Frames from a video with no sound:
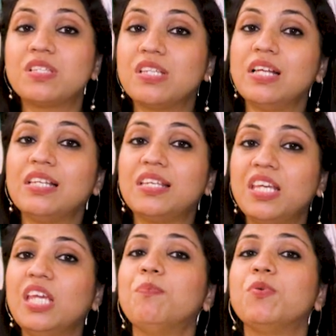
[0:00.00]
still
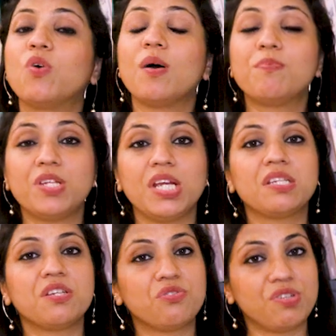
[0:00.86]
keep you
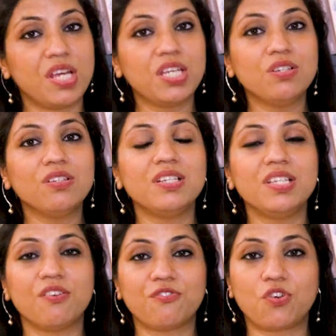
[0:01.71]
updated
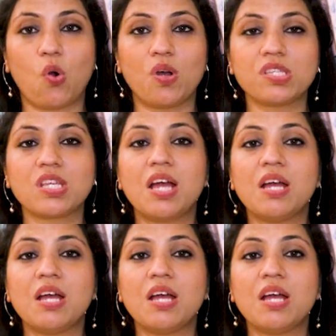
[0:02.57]
regularly, of course,